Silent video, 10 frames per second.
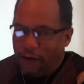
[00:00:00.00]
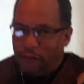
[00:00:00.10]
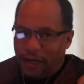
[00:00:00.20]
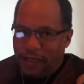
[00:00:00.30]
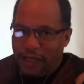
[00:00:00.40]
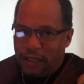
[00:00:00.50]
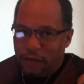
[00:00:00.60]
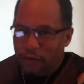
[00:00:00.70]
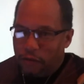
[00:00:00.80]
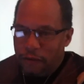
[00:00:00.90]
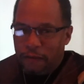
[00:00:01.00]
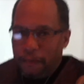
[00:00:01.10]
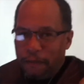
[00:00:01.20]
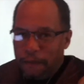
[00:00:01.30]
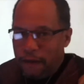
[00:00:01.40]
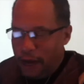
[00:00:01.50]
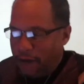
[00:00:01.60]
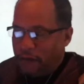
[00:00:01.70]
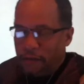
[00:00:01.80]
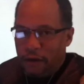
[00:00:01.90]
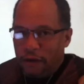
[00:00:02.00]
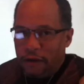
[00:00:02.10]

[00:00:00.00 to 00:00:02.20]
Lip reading: have to be accessible. You have to be.